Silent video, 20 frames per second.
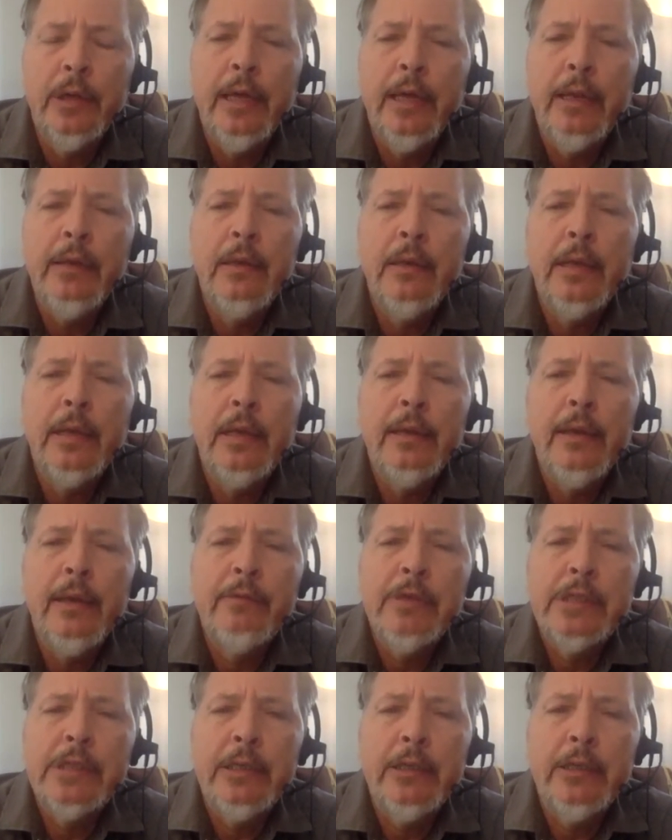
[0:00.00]
And
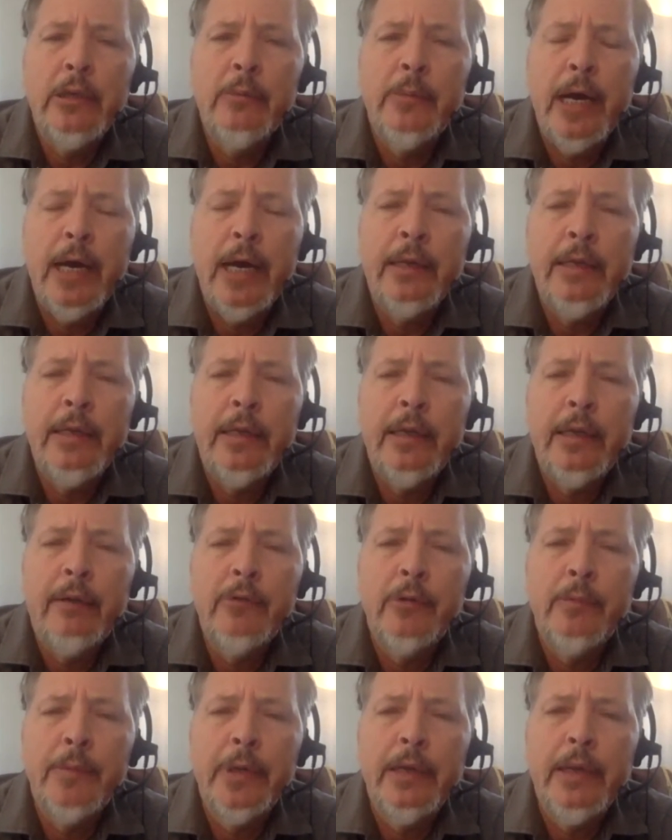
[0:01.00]
obviously the Omani
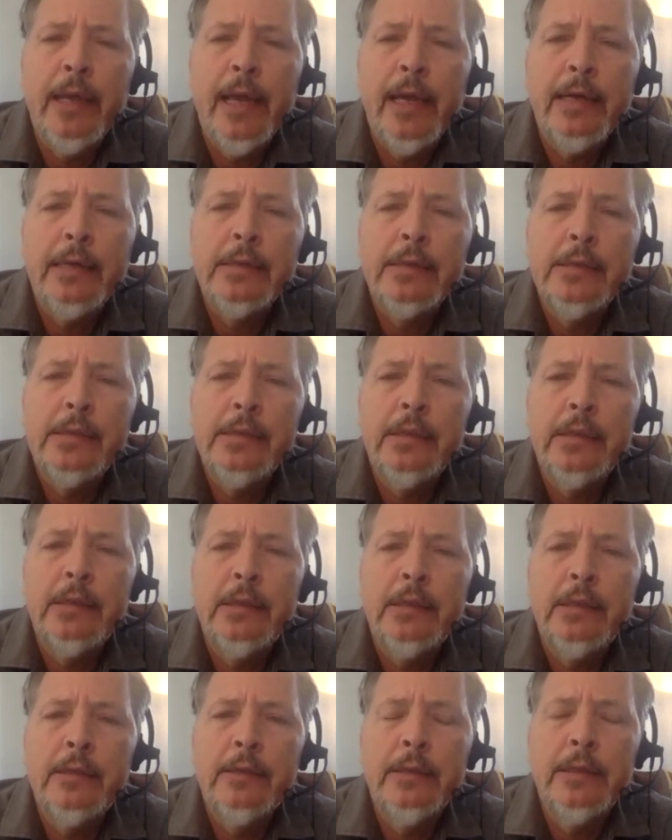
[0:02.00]
government has
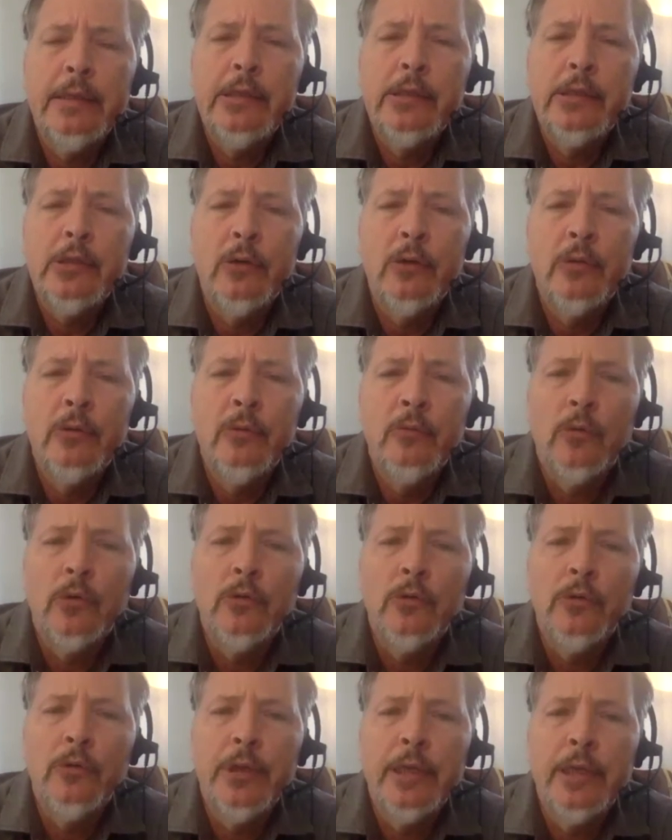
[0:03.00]
its own
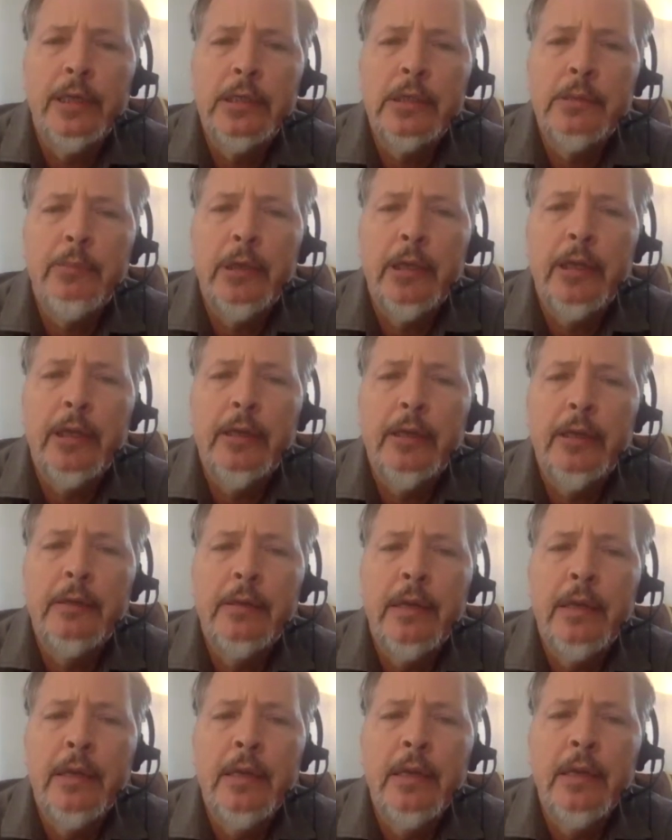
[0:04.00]
role that it's playing